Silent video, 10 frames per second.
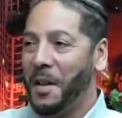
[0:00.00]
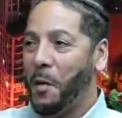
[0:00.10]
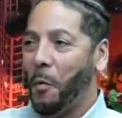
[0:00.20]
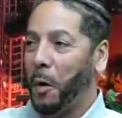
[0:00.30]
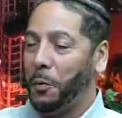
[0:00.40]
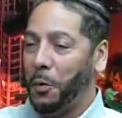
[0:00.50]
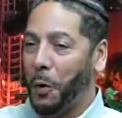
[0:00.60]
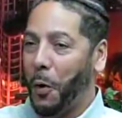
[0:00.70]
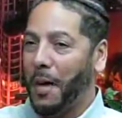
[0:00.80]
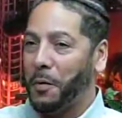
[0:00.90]
Well, you
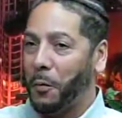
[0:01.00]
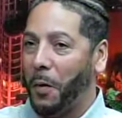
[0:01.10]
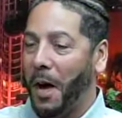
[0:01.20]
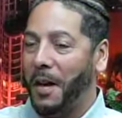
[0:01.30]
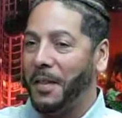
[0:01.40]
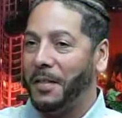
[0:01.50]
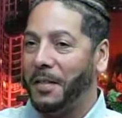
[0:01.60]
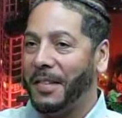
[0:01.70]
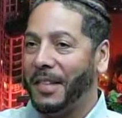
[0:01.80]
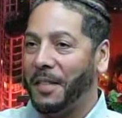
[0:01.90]
know,
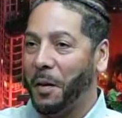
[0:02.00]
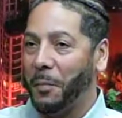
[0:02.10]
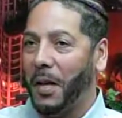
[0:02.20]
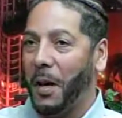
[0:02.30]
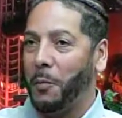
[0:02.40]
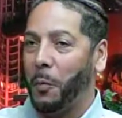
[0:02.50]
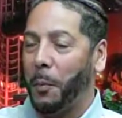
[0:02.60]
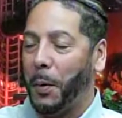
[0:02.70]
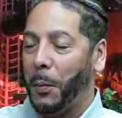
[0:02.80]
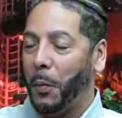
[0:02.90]
as sometimes
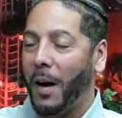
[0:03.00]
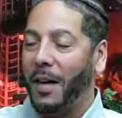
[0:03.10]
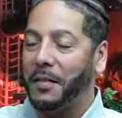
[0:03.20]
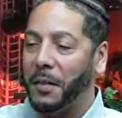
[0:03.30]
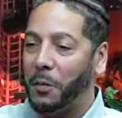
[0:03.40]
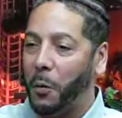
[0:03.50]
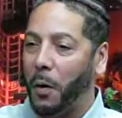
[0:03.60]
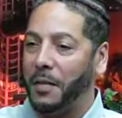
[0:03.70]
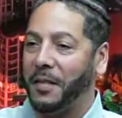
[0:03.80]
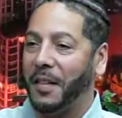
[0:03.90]
when people ask this
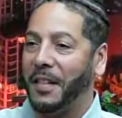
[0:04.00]
question,